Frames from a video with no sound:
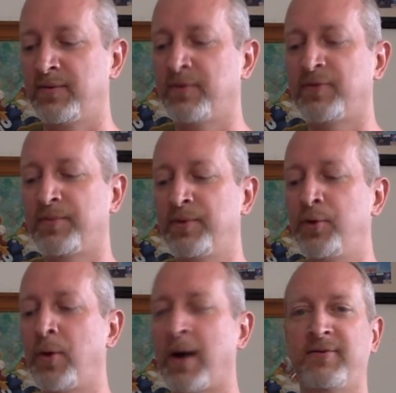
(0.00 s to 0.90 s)
There's some
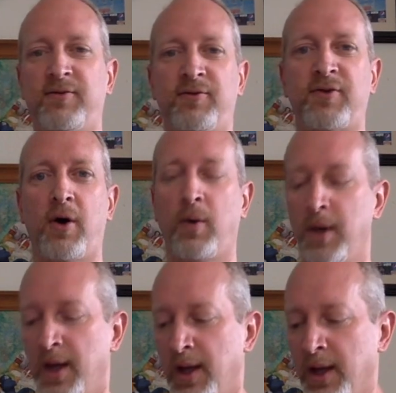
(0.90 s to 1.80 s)
nuances. So
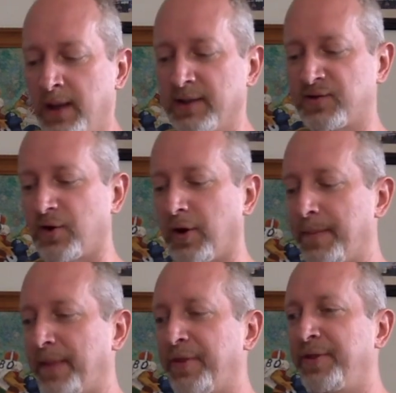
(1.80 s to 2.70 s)
let's talk
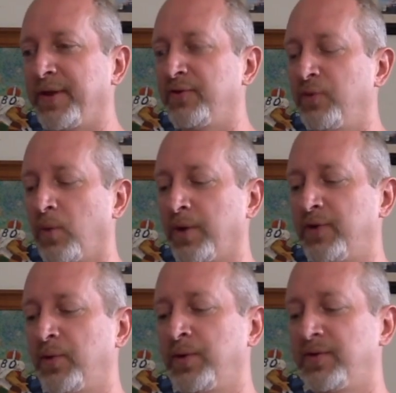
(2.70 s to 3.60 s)
about the things you want to do when you